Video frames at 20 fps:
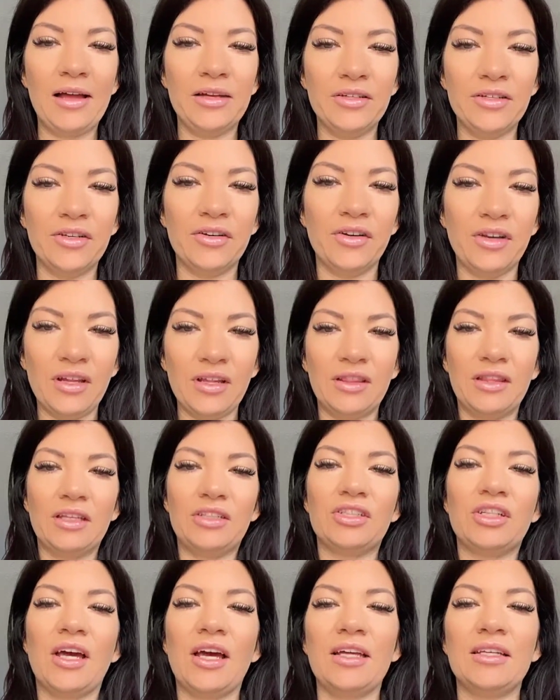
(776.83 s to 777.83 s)
Underneath
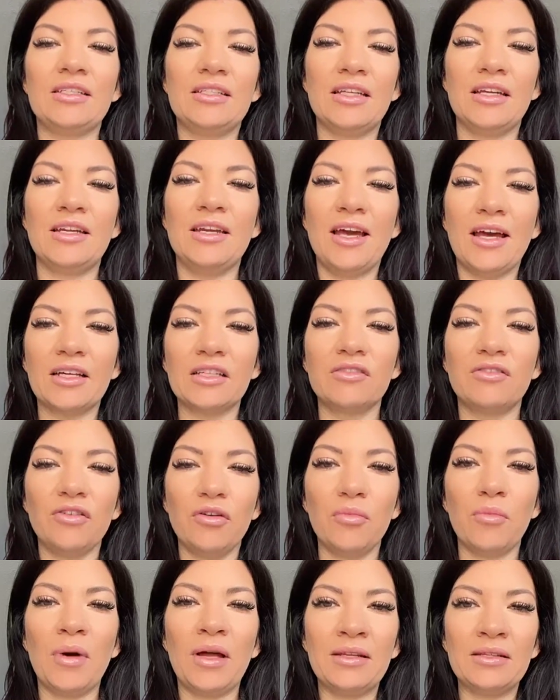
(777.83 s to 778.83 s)
the chest, the next
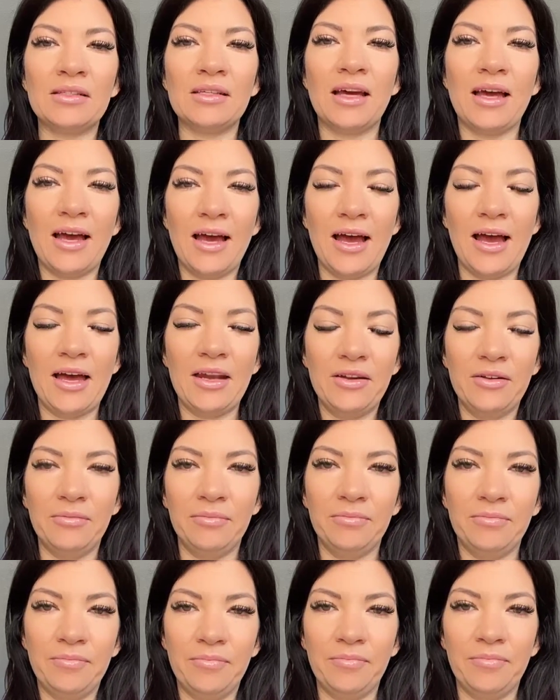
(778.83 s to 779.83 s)
few months ahead.